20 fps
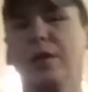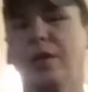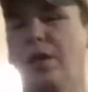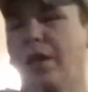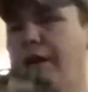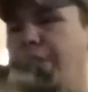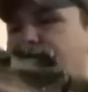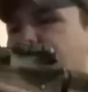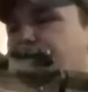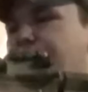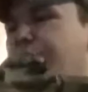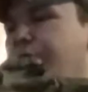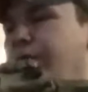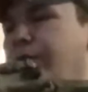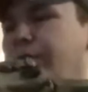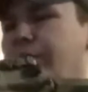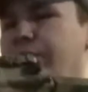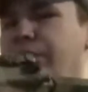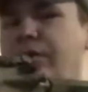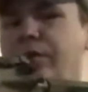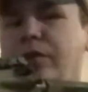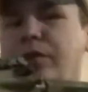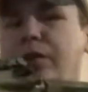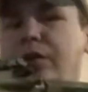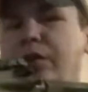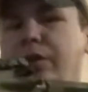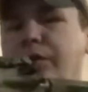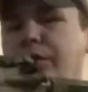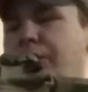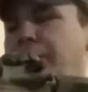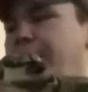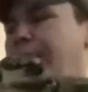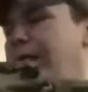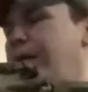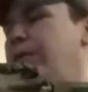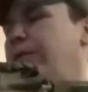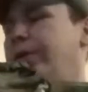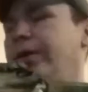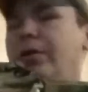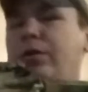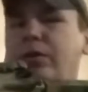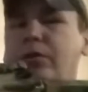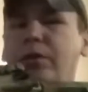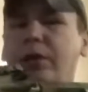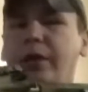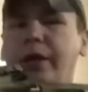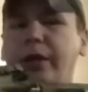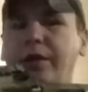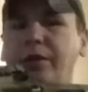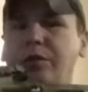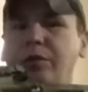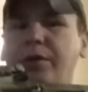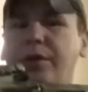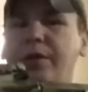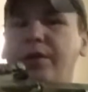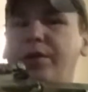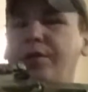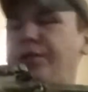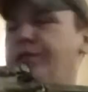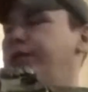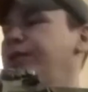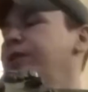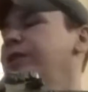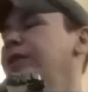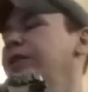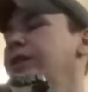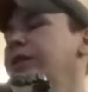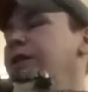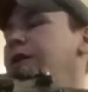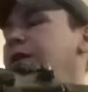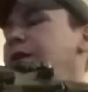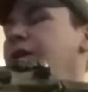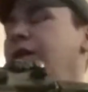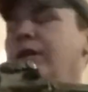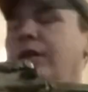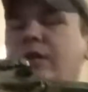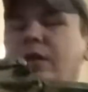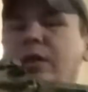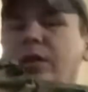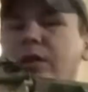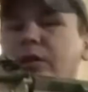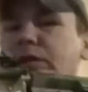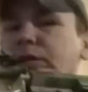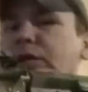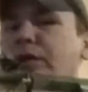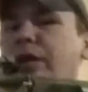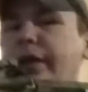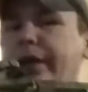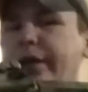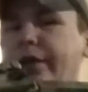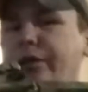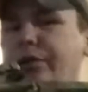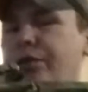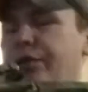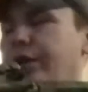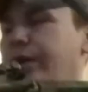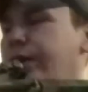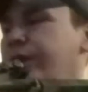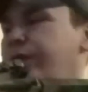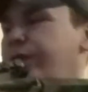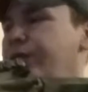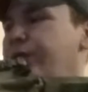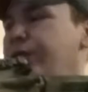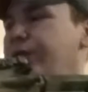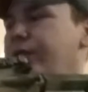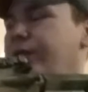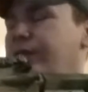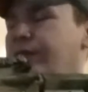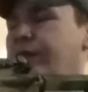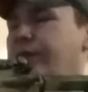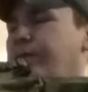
I can still do the mag well. I can do this. I can do this.